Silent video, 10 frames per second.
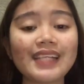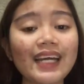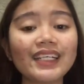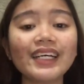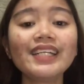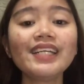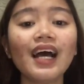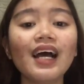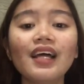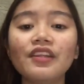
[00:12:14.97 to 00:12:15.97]
Second,
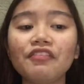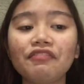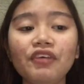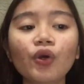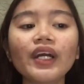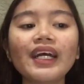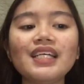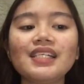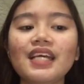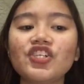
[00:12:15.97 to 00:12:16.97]
the few
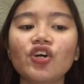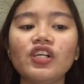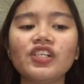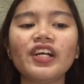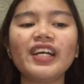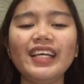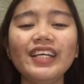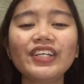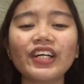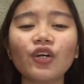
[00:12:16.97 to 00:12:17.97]
organizations are
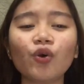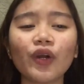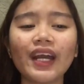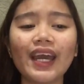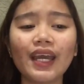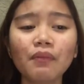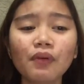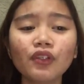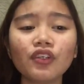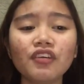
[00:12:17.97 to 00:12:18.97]
eager or
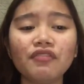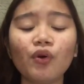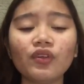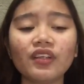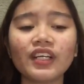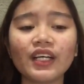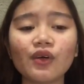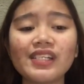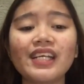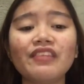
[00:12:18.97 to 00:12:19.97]
able to devote the
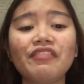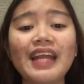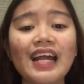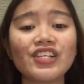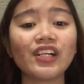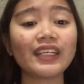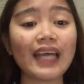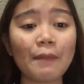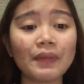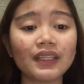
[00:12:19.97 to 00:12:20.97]
requisite financial
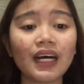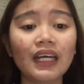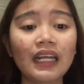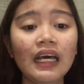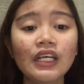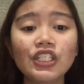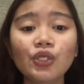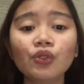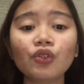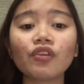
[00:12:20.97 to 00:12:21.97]
capital
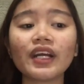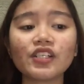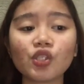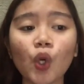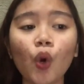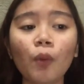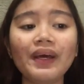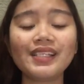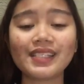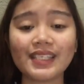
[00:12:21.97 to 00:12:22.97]
due to their scope
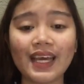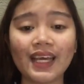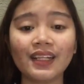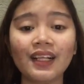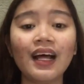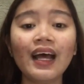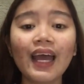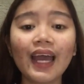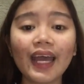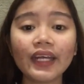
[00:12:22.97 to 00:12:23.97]
and scale
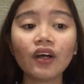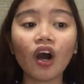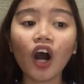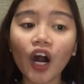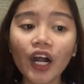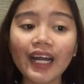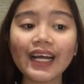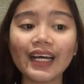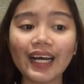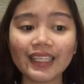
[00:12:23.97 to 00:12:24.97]
and are
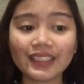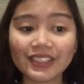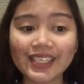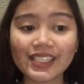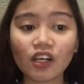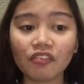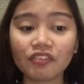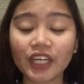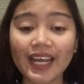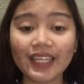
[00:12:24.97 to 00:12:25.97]
at risk of
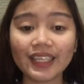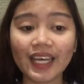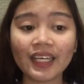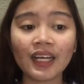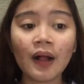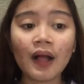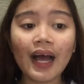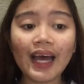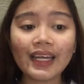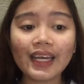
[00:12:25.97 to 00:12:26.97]
creating
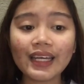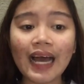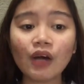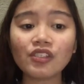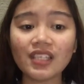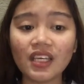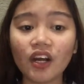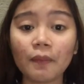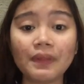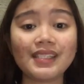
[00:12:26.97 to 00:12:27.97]
an in-house
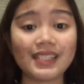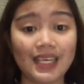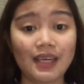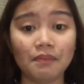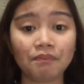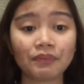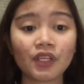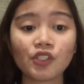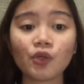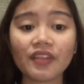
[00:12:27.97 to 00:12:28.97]
ERP scheme.
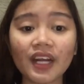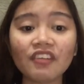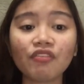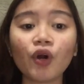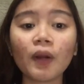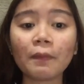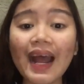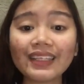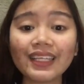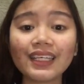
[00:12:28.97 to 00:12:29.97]
So therefore,
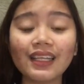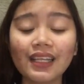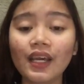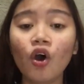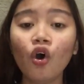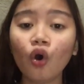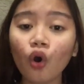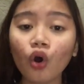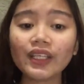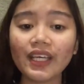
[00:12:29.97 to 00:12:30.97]
practically,
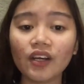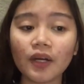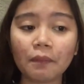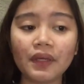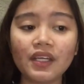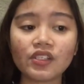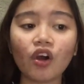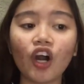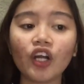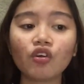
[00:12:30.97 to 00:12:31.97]
all ERPs
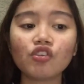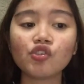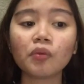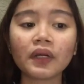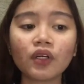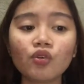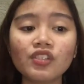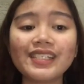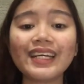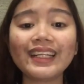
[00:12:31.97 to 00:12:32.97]
are consumer
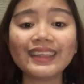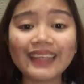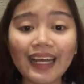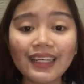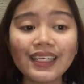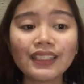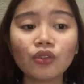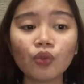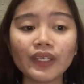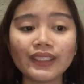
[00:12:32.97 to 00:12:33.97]
goods intended
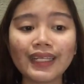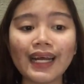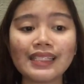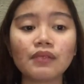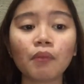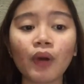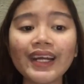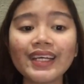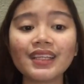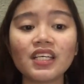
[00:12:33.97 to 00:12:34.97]
to address
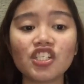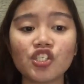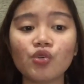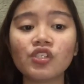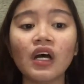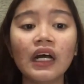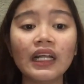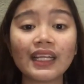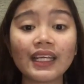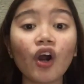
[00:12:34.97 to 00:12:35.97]
market issues
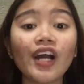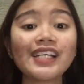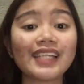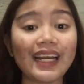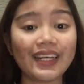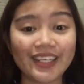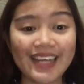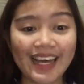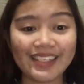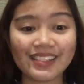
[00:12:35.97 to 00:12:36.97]
that are
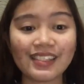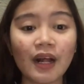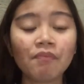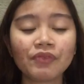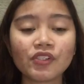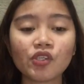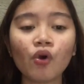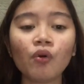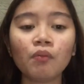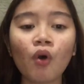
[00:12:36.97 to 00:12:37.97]
standardized.
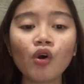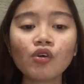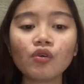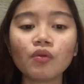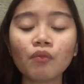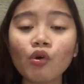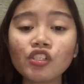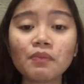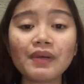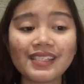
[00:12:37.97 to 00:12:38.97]
So
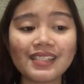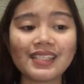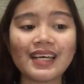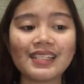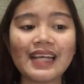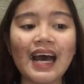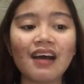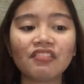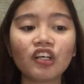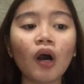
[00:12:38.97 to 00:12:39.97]
most businesses
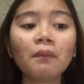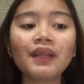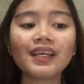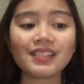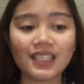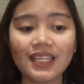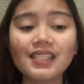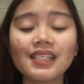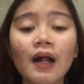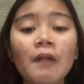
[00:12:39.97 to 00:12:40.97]
have complex
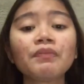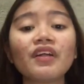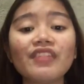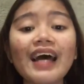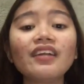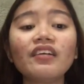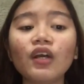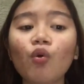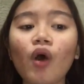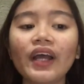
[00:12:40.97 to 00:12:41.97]
needs that
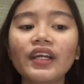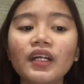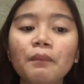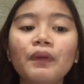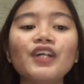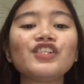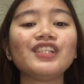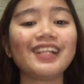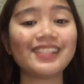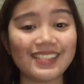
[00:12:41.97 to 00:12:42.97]
require
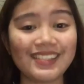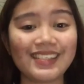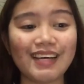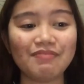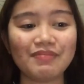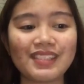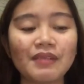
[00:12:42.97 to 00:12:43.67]
personal systems.